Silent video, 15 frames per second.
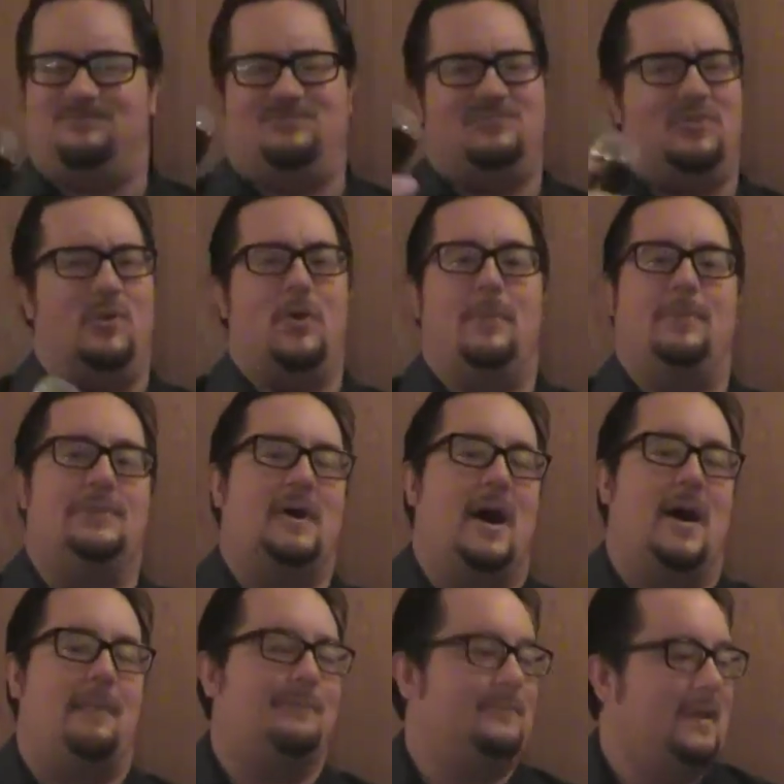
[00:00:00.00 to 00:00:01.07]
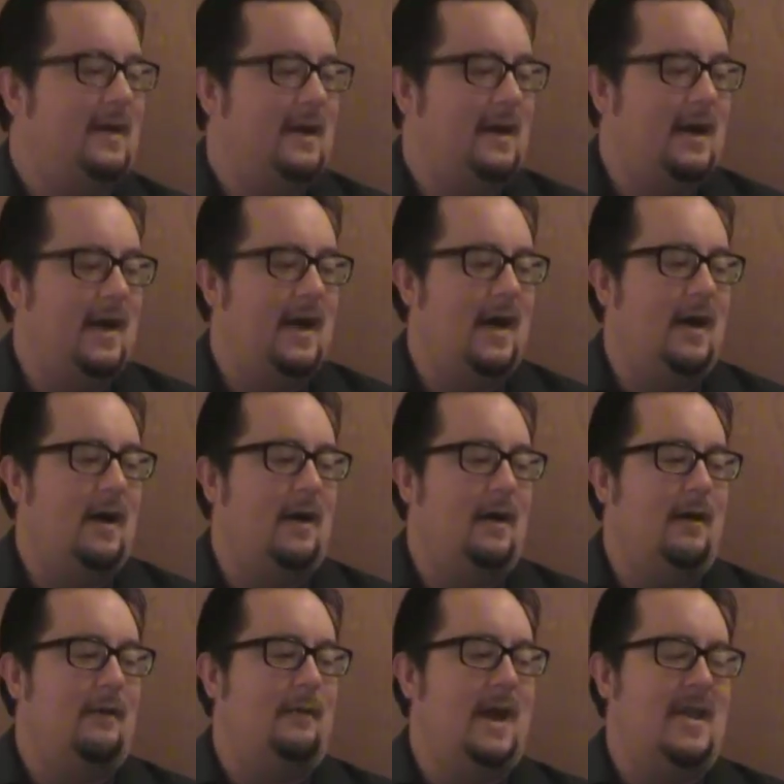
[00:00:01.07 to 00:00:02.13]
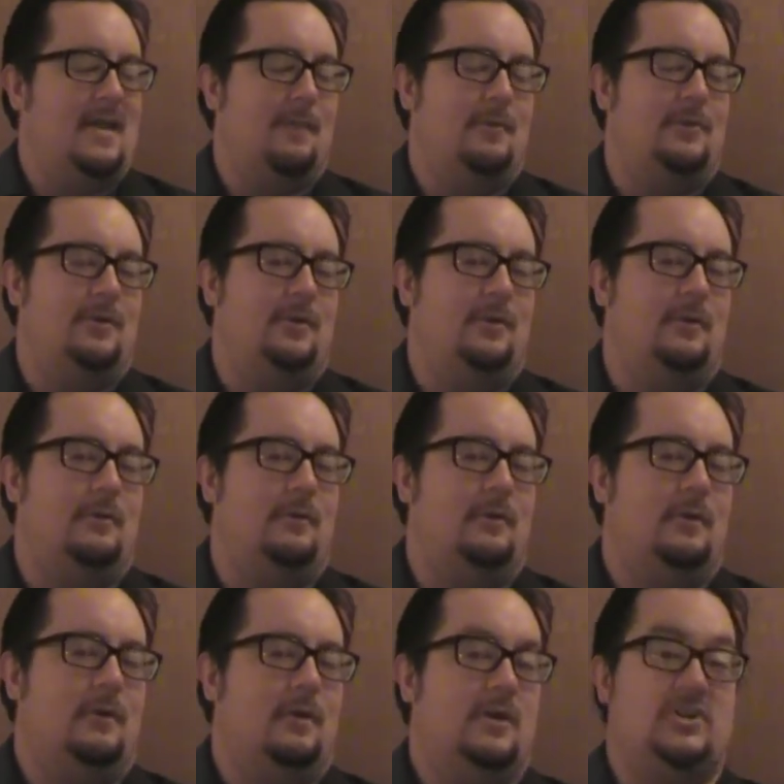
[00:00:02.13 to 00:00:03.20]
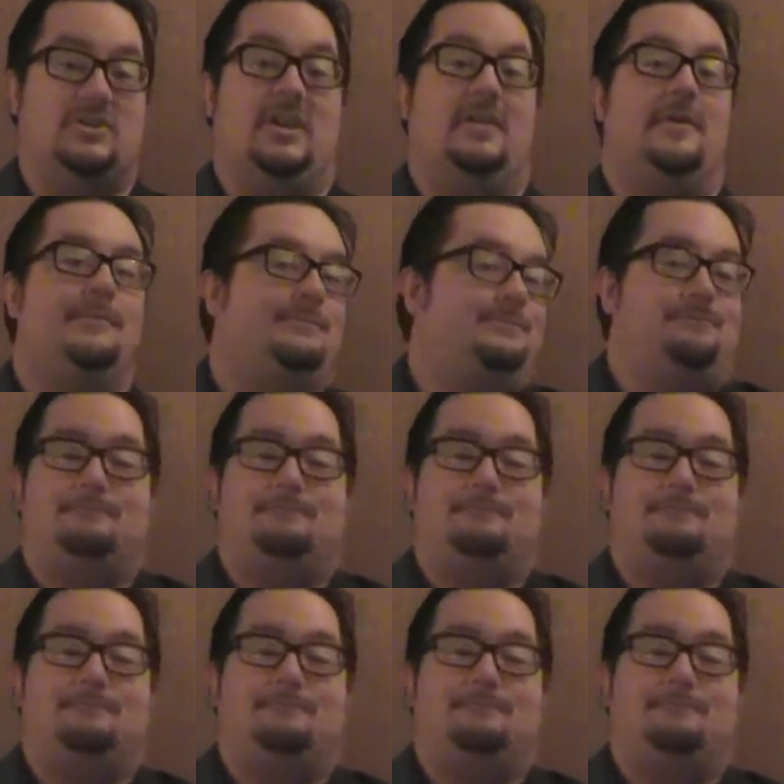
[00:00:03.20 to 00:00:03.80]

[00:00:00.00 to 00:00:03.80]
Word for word: flew up the top. Uh, at number two, Kushida.